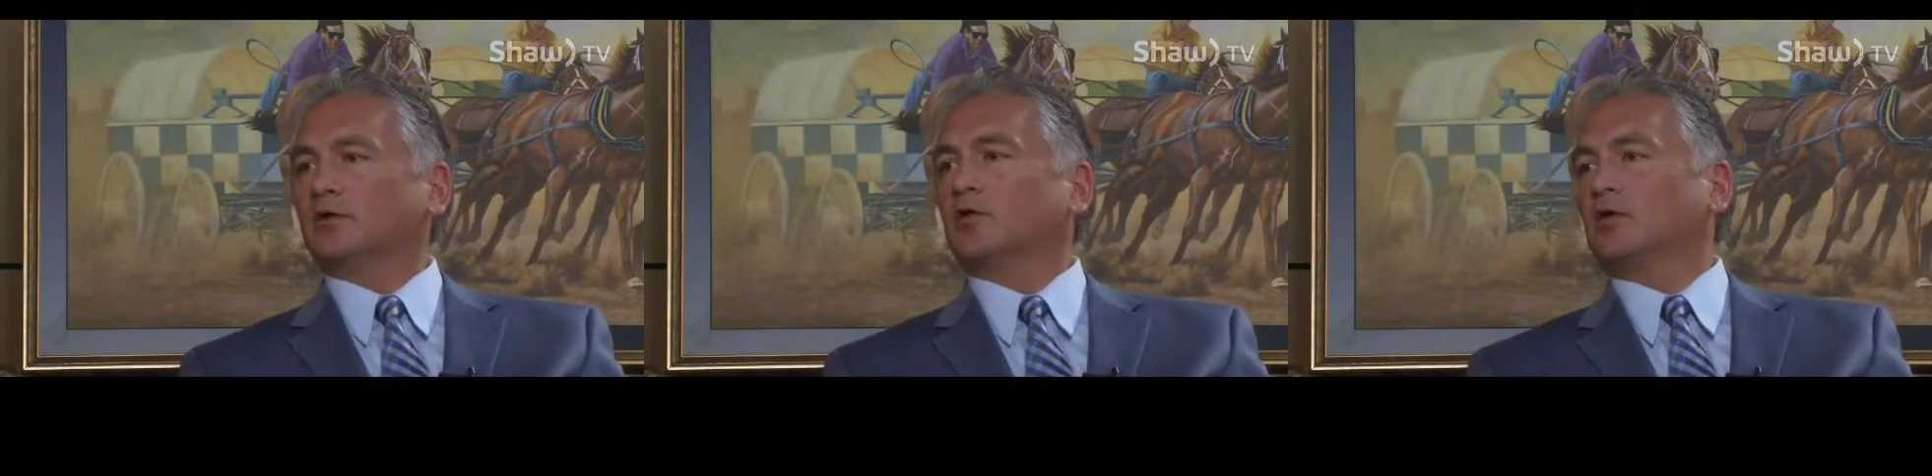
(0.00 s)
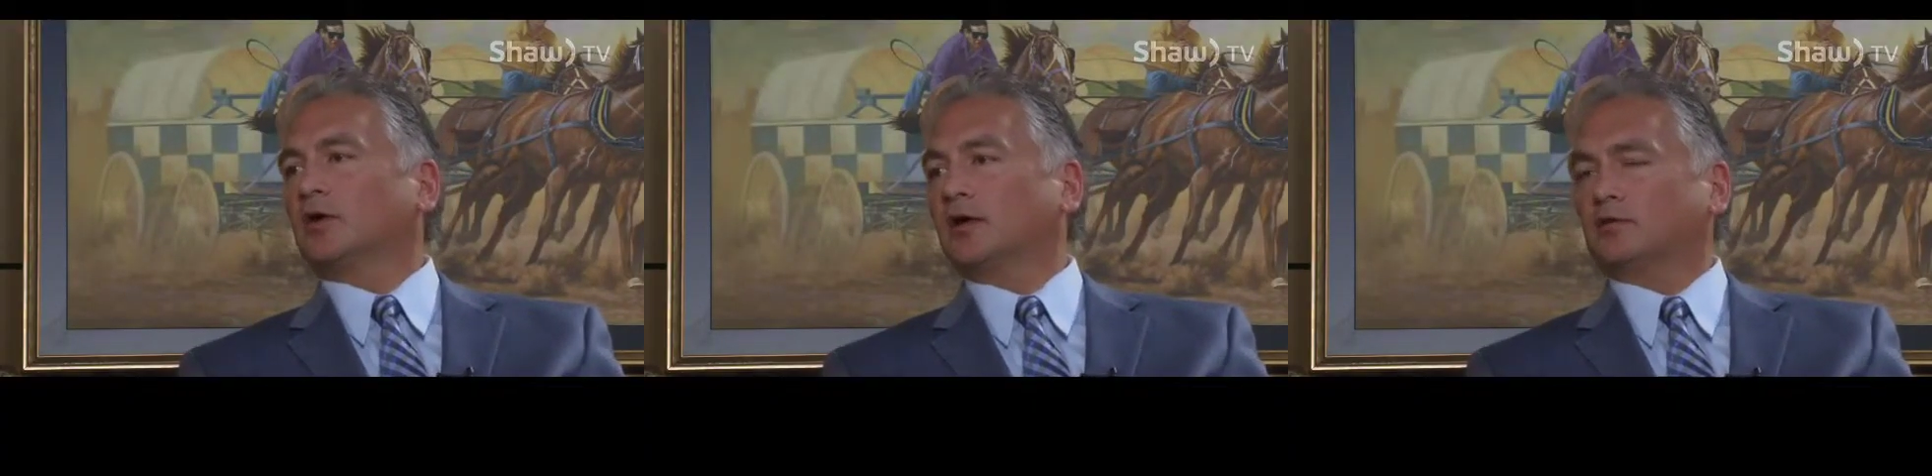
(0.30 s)
they're
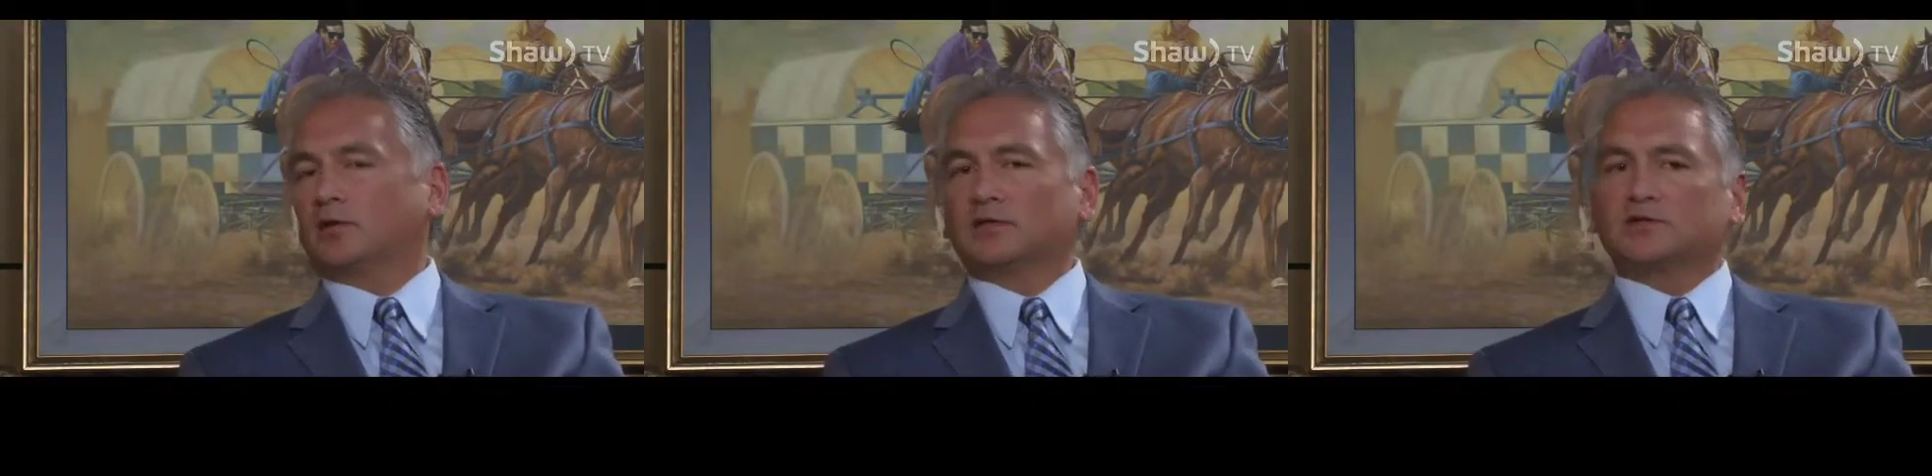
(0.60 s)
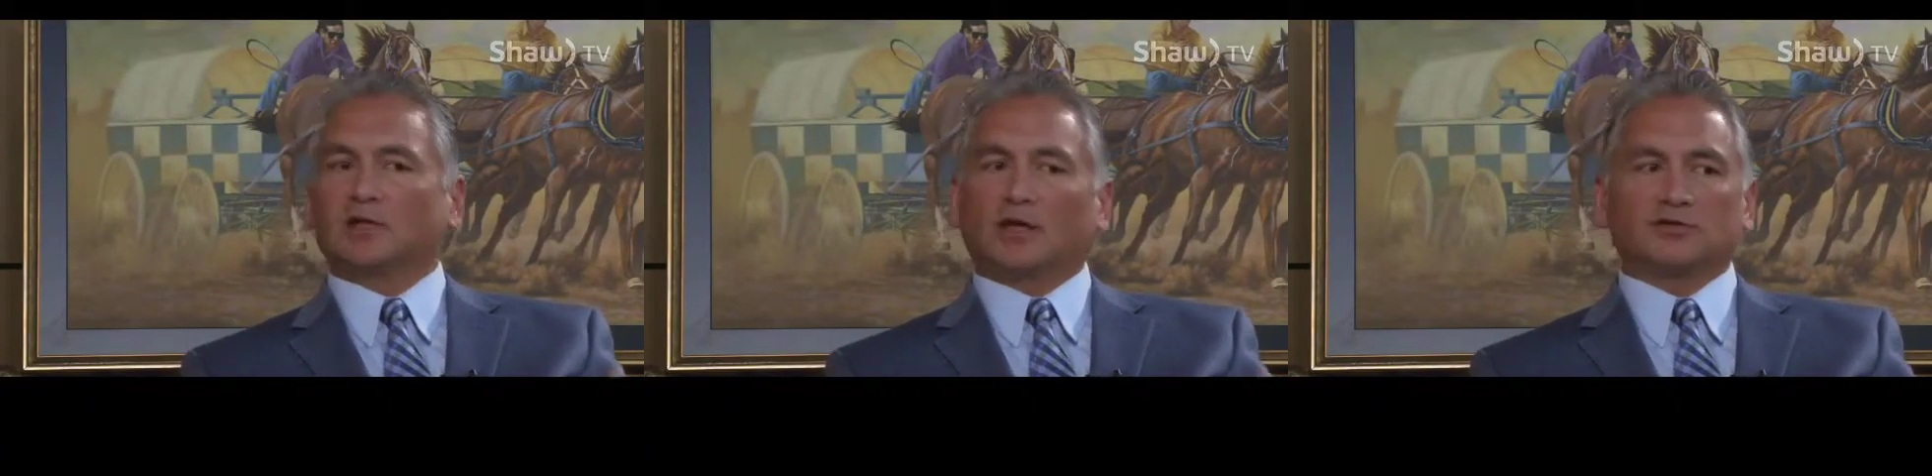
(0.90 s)
looking at
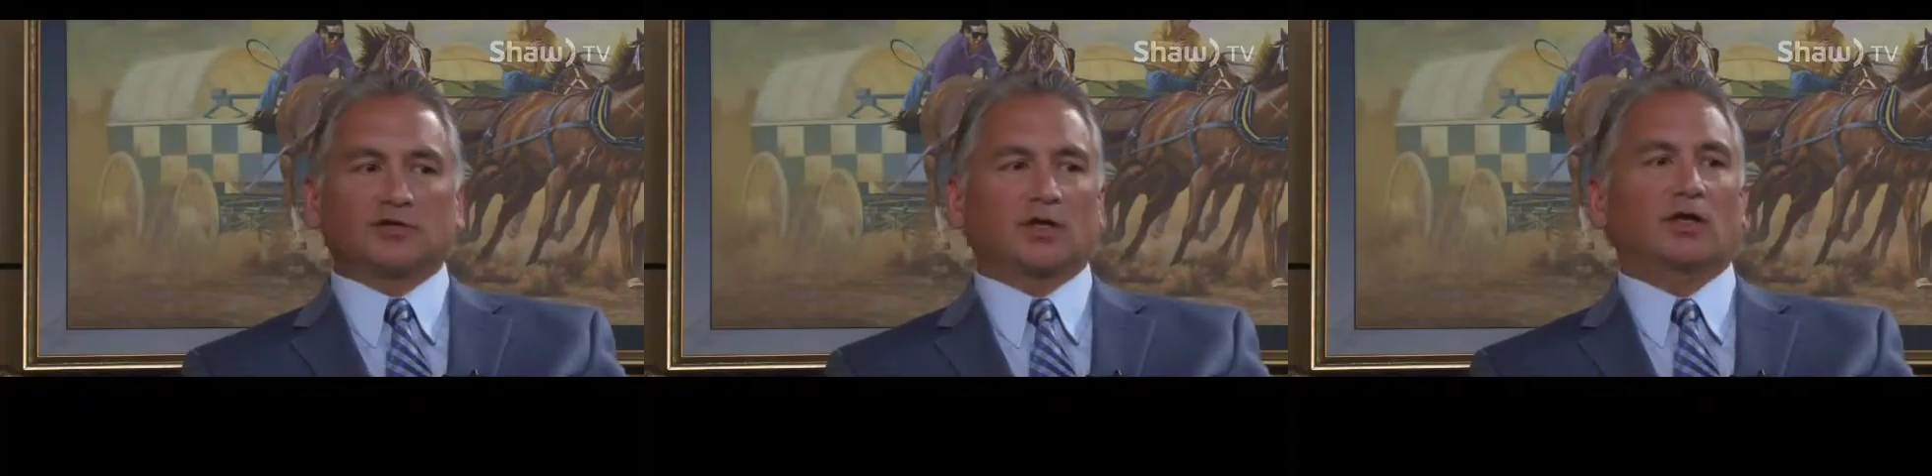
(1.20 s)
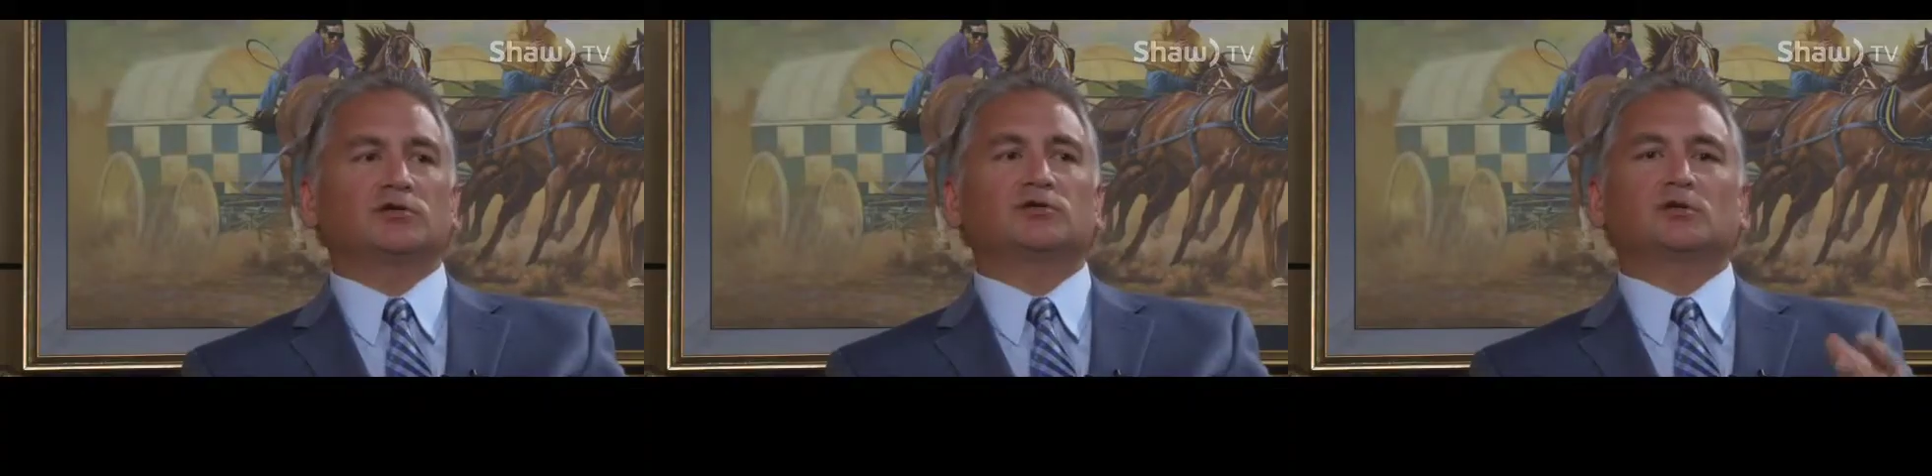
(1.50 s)
things like
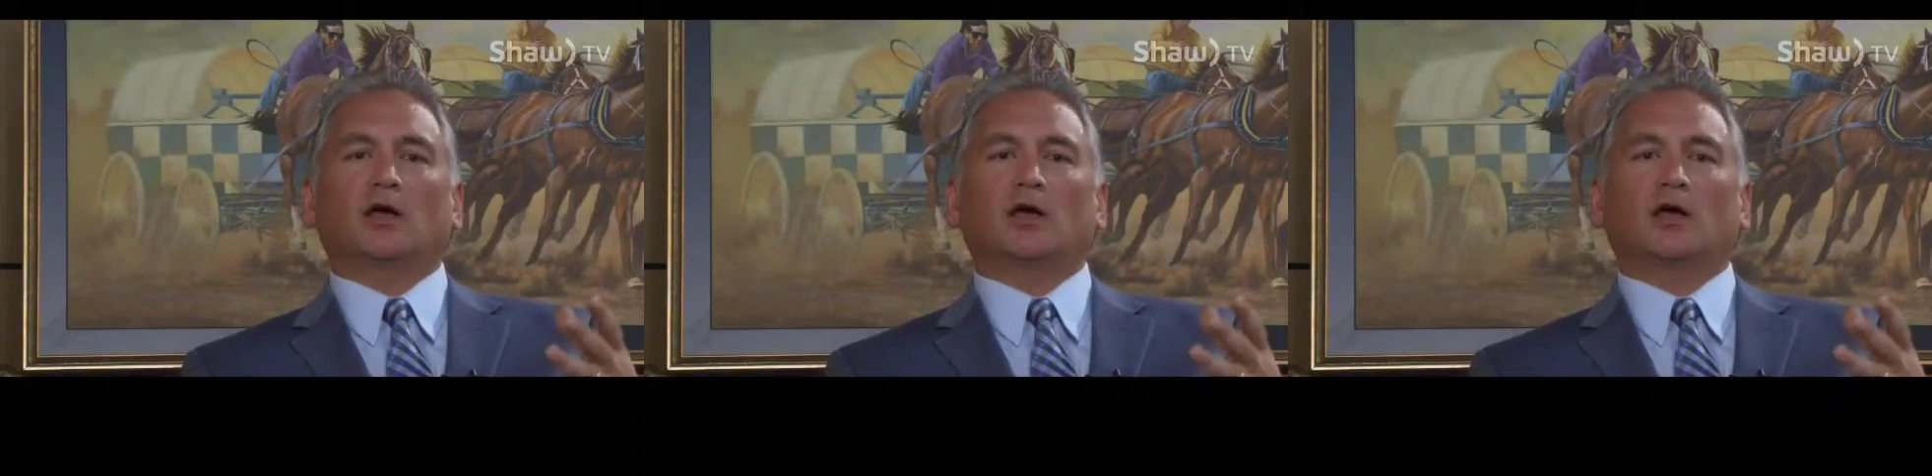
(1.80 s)
education,